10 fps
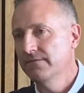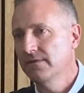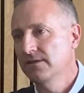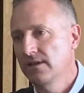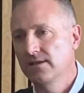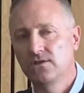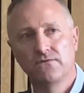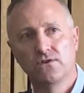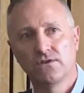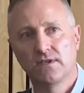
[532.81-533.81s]
as
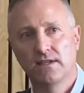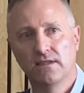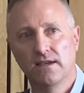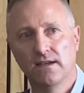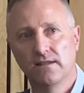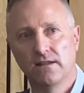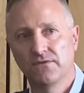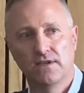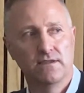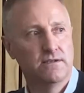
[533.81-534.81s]
you've just said there, and I've
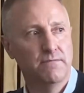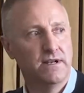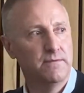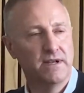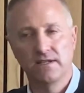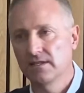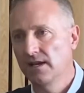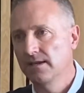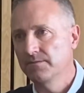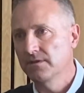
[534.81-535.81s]
said this many, many
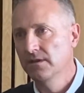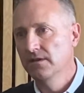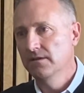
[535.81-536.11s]
times,